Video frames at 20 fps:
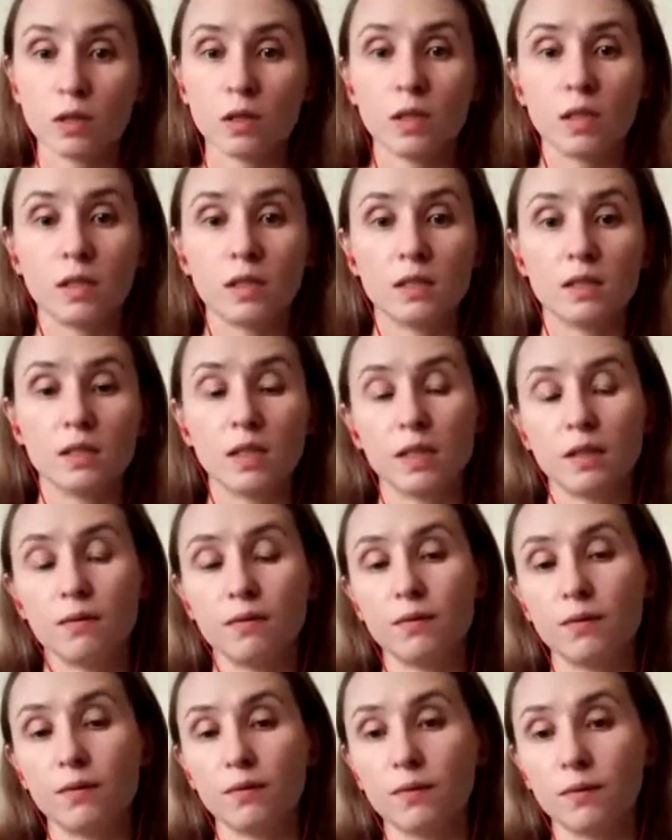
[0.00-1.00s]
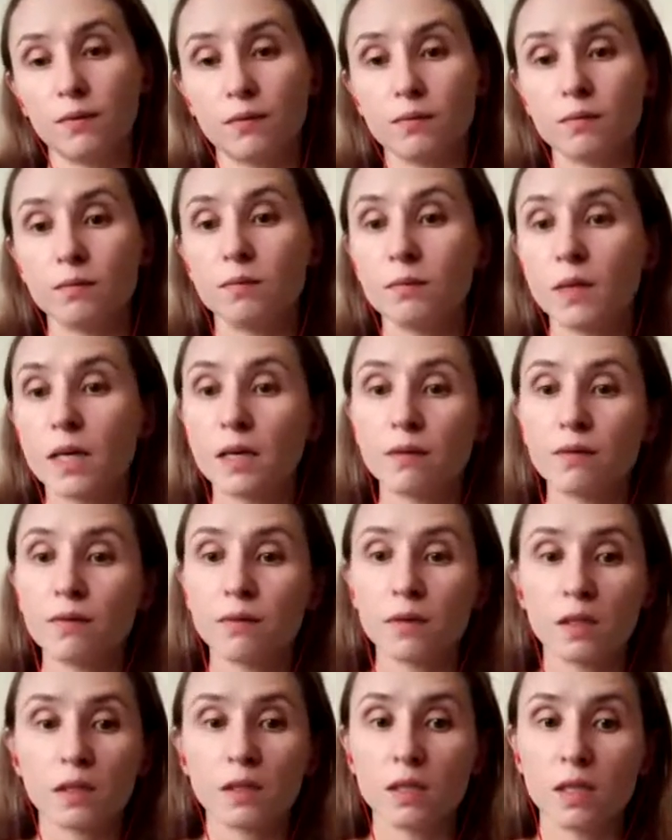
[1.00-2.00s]
and they may
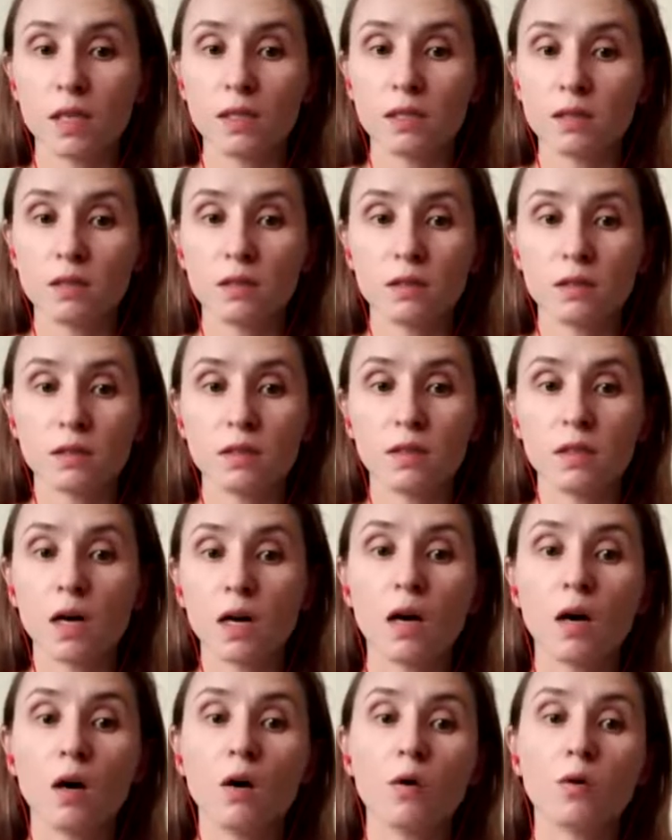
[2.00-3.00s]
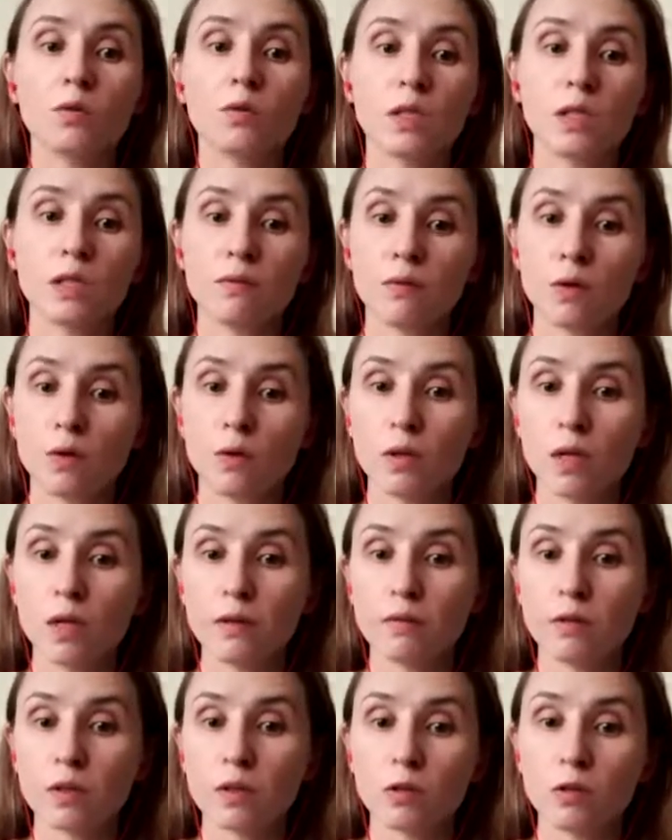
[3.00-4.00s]
feel let down if only
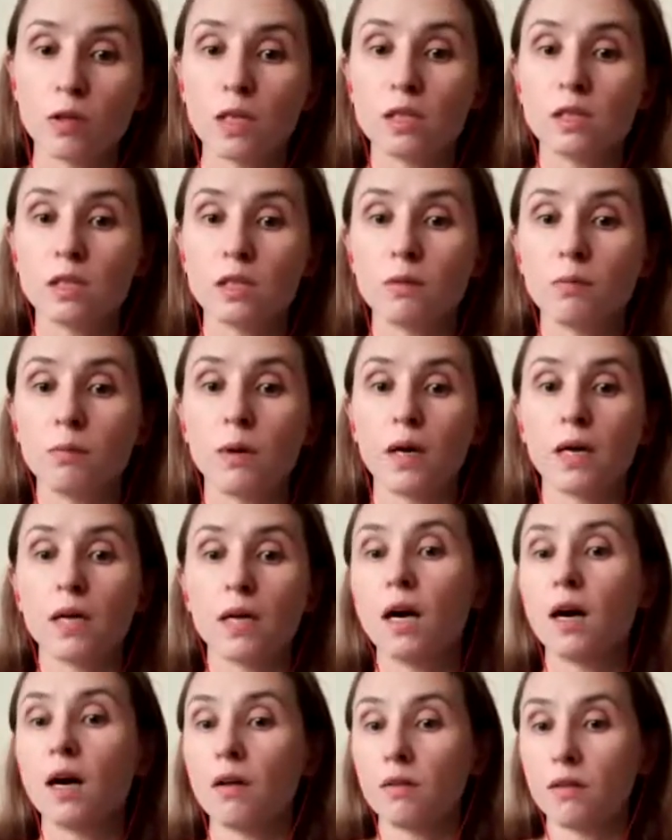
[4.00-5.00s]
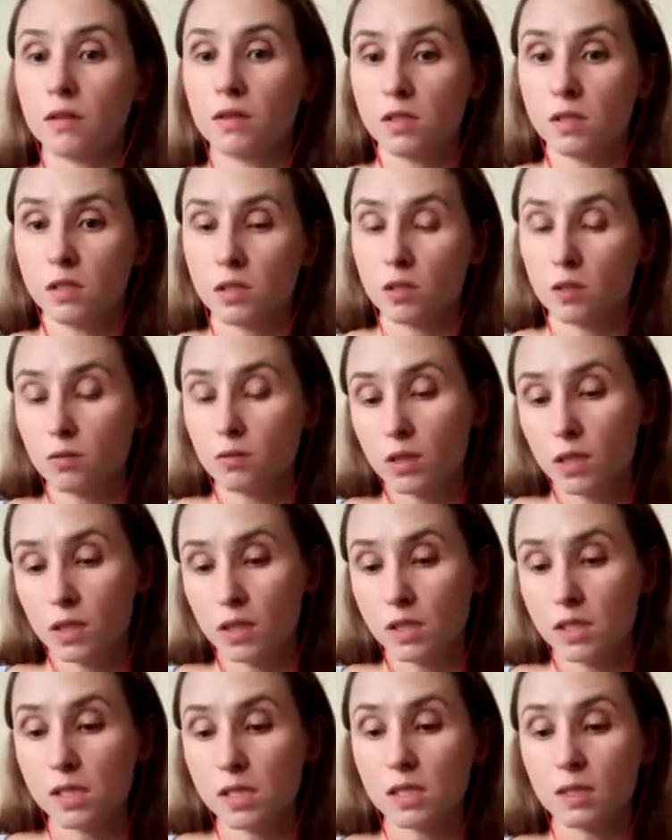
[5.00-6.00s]
evaluated by other
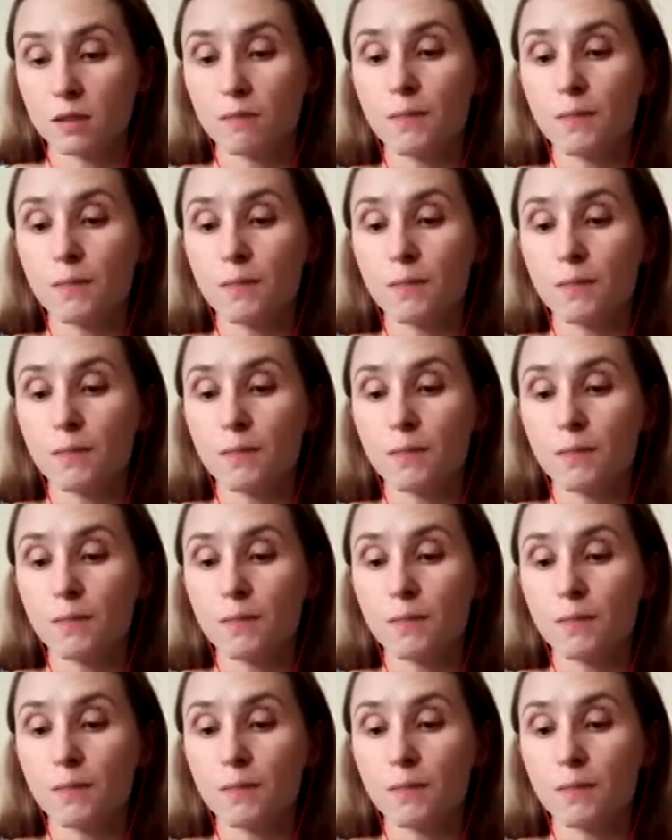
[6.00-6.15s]
students.